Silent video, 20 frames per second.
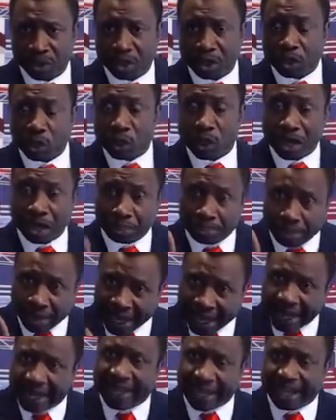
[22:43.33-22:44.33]
You are
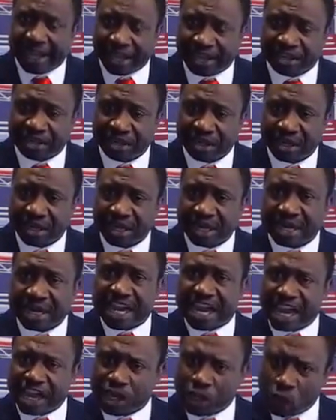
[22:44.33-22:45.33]
paying it, they
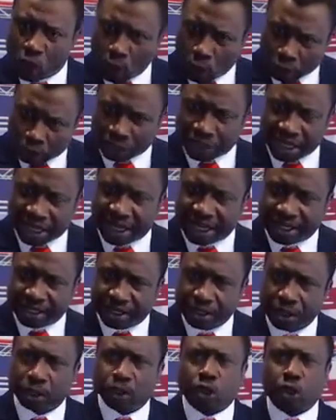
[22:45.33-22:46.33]
are using it
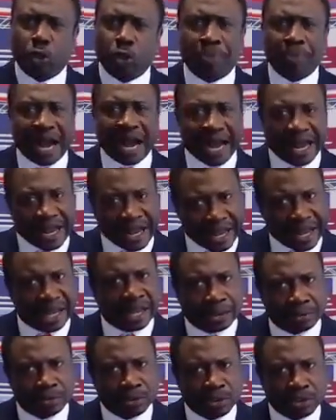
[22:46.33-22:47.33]
to buy
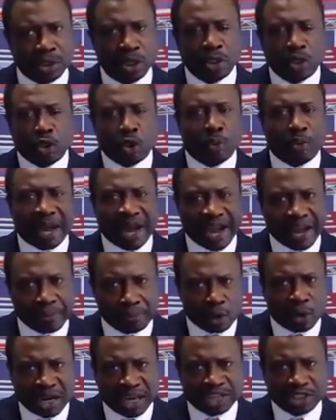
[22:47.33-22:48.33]
arms, to buy
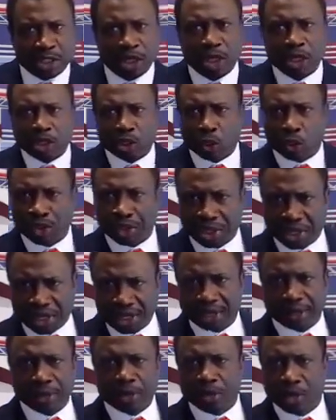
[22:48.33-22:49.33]
bullets, to
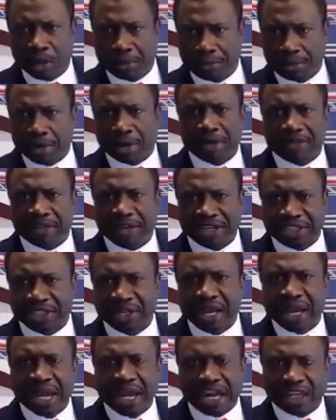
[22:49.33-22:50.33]
kill your
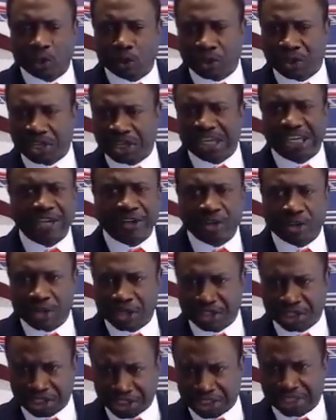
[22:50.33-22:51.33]
brothers and to kill
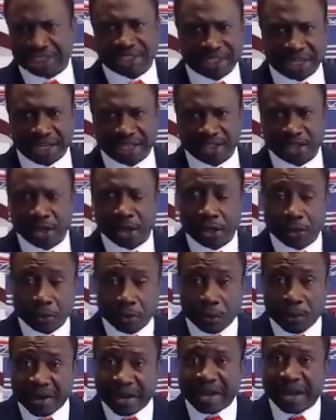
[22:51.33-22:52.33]
your sisters.
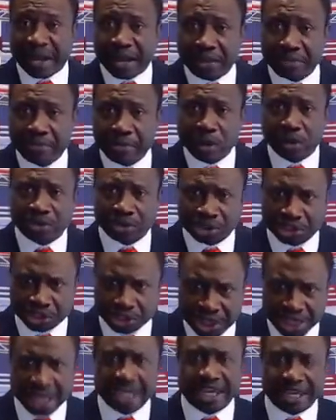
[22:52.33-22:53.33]
We must
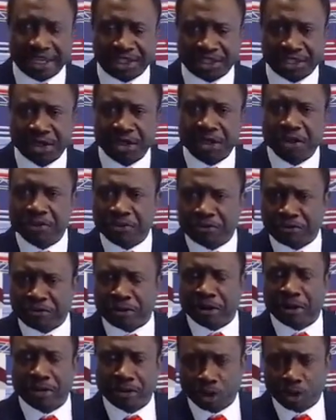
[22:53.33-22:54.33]
cease
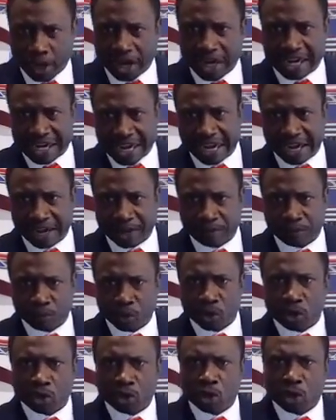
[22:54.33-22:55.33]
from doing that.
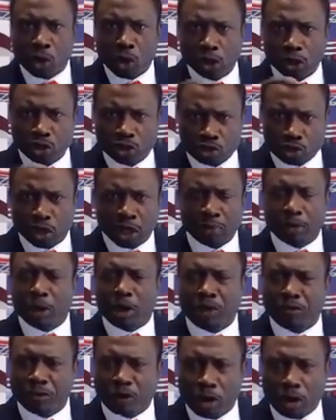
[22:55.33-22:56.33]
No drop
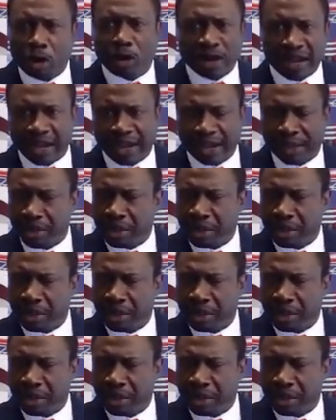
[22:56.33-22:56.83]
of oil